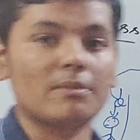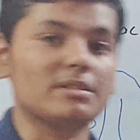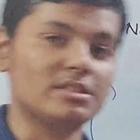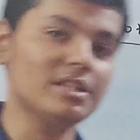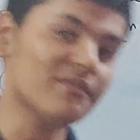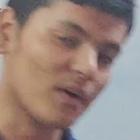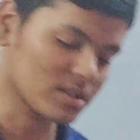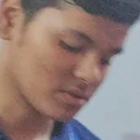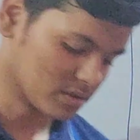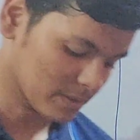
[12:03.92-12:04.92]
from the tree
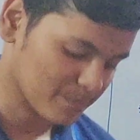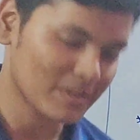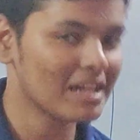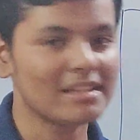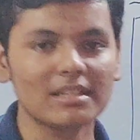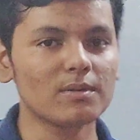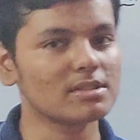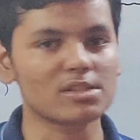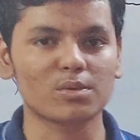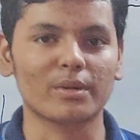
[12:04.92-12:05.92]
falls on him. This
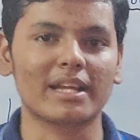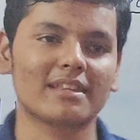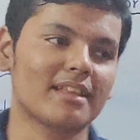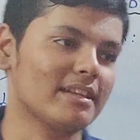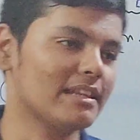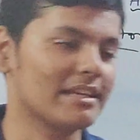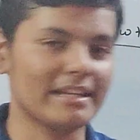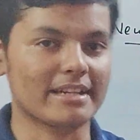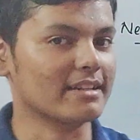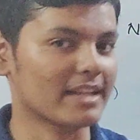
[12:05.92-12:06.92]
was the story, and then he
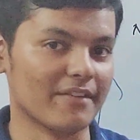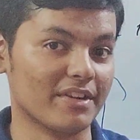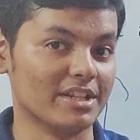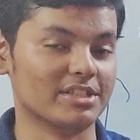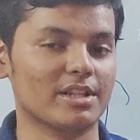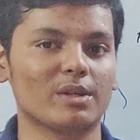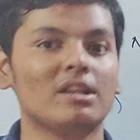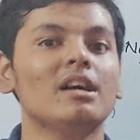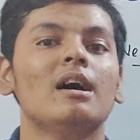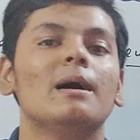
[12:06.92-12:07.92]
created gravitation.
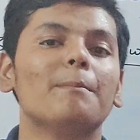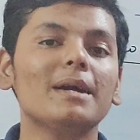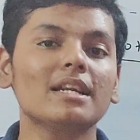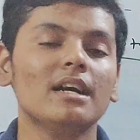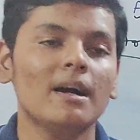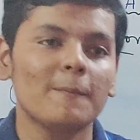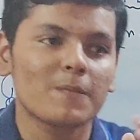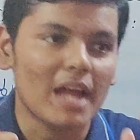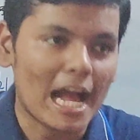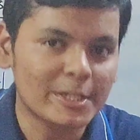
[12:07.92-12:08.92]
But
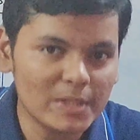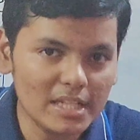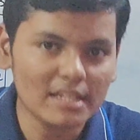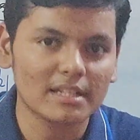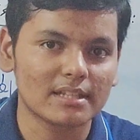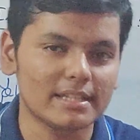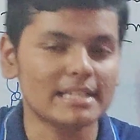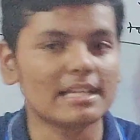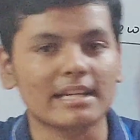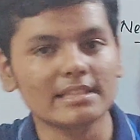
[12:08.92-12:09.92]
actually there
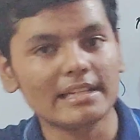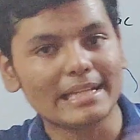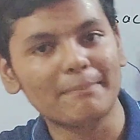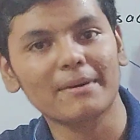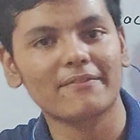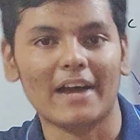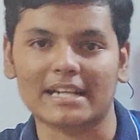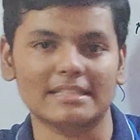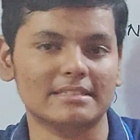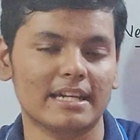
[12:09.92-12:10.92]
is another deeper
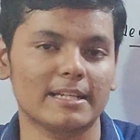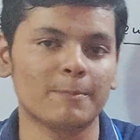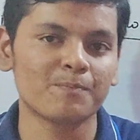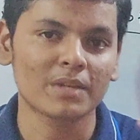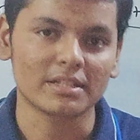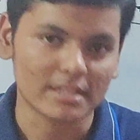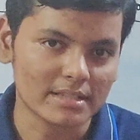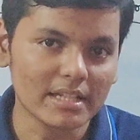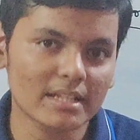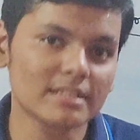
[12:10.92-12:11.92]
fact inside. The
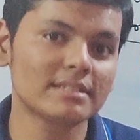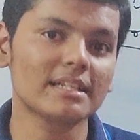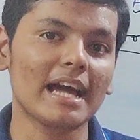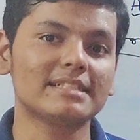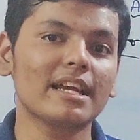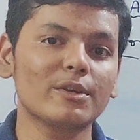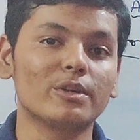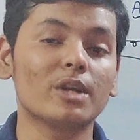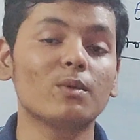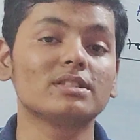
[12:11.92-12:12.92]
thing is, Sir Isaac
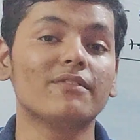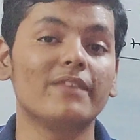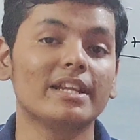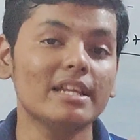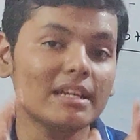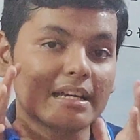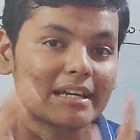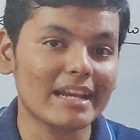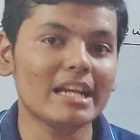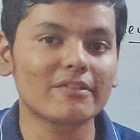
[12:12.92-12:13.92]
Newton was a very
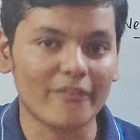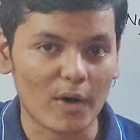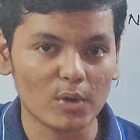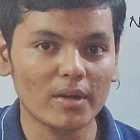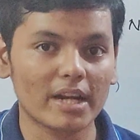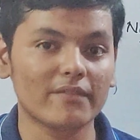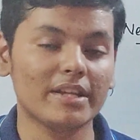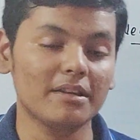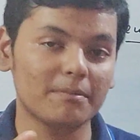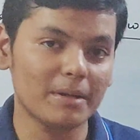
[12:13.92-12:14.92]
great follower and a
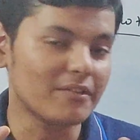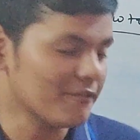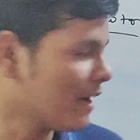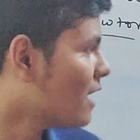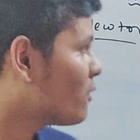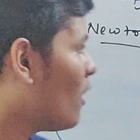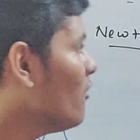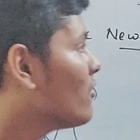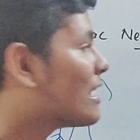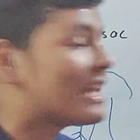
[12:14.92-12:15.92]
very big fan
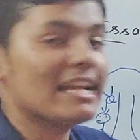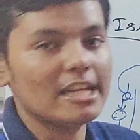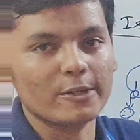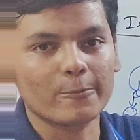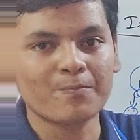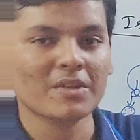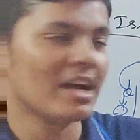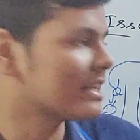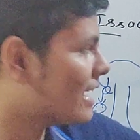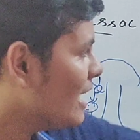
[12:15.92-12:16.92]
of Galileo.
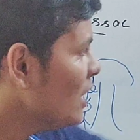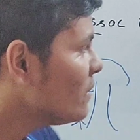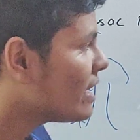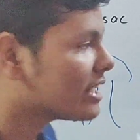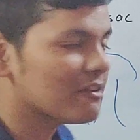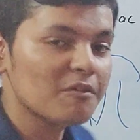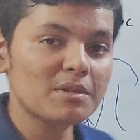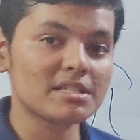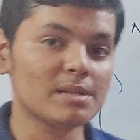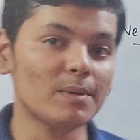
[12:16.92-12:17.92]
Galileo had
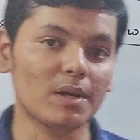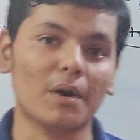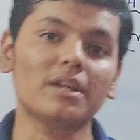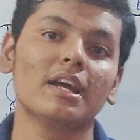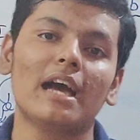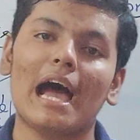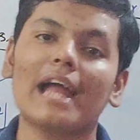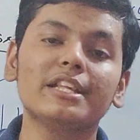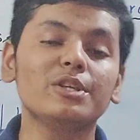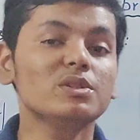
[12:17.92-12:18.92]
influenced him a lot,
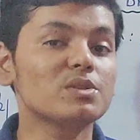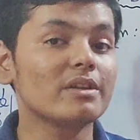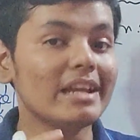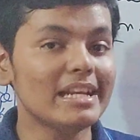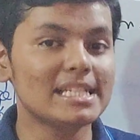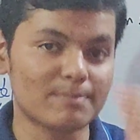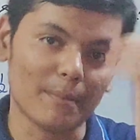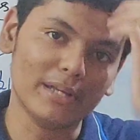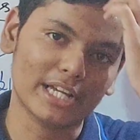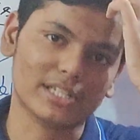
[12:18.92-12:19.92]
and he used to read his
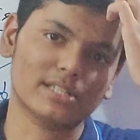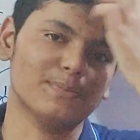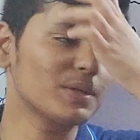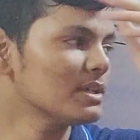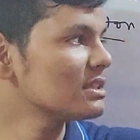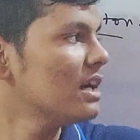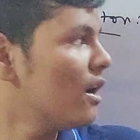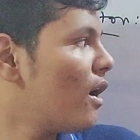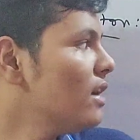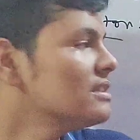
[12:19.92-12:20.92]
publications because
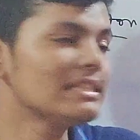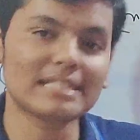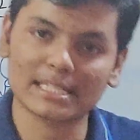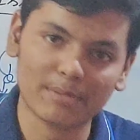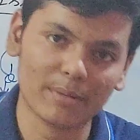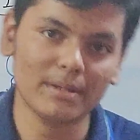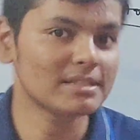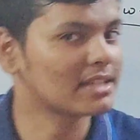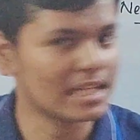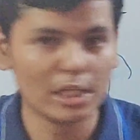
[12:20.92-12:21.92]
all these
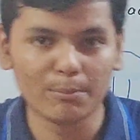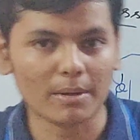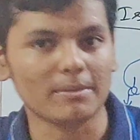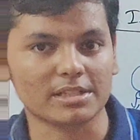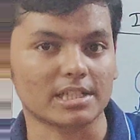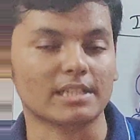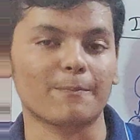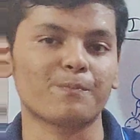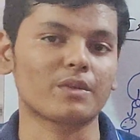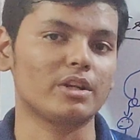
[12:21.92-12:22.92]
experiments Galileo published it
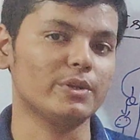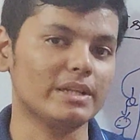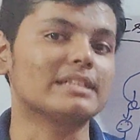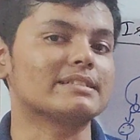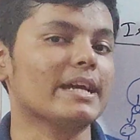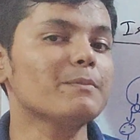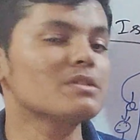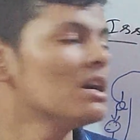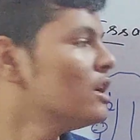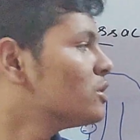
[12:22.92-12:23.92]
during his times.
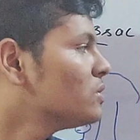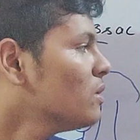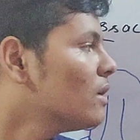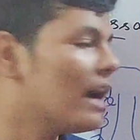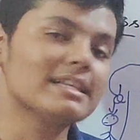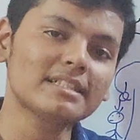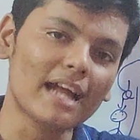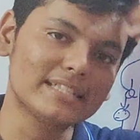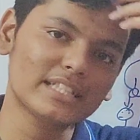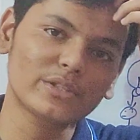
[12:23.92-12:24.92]
So Sir
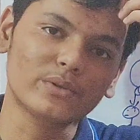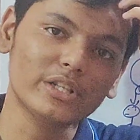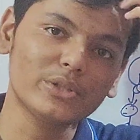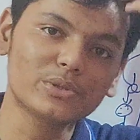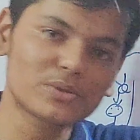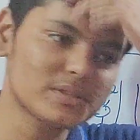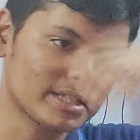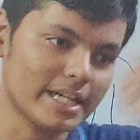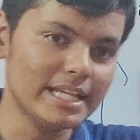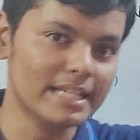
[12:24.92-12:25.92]
Isaac Newton used to
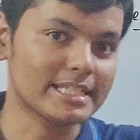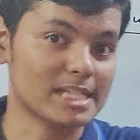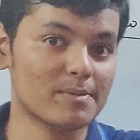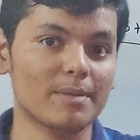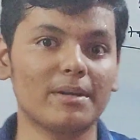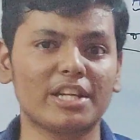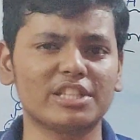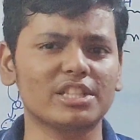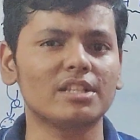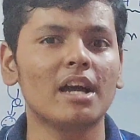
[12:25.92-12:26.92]
study his
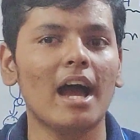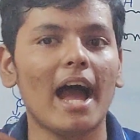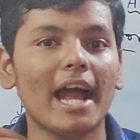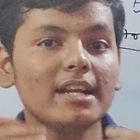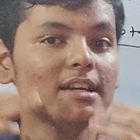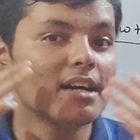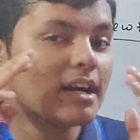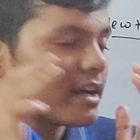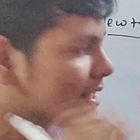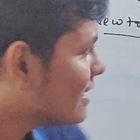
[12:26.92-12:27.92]
experimentation, and
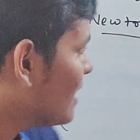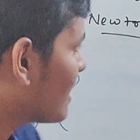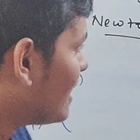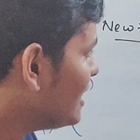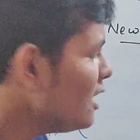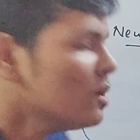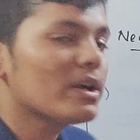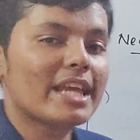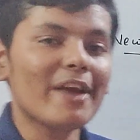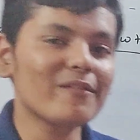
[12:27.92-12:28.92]

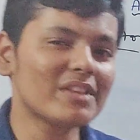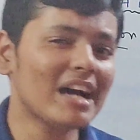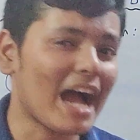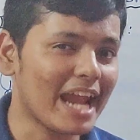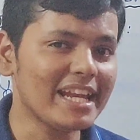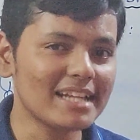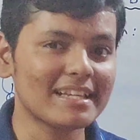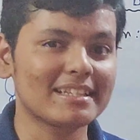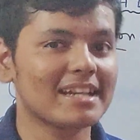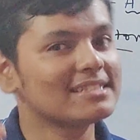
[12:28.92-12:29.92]
Galileo gave the idea
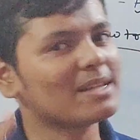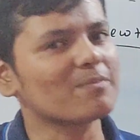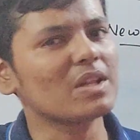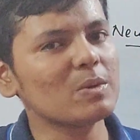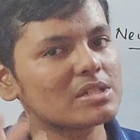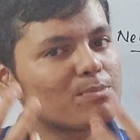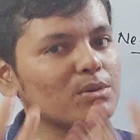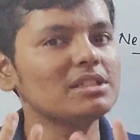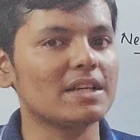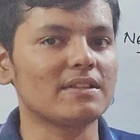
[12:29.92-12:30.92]
that there is something which
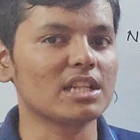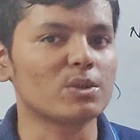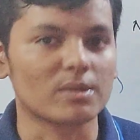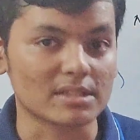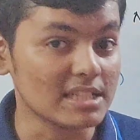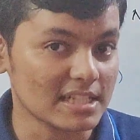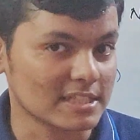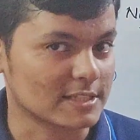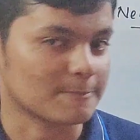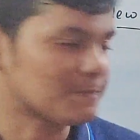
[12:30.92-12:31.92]
pulls everything towards the
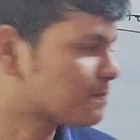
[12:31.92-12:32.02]
earth.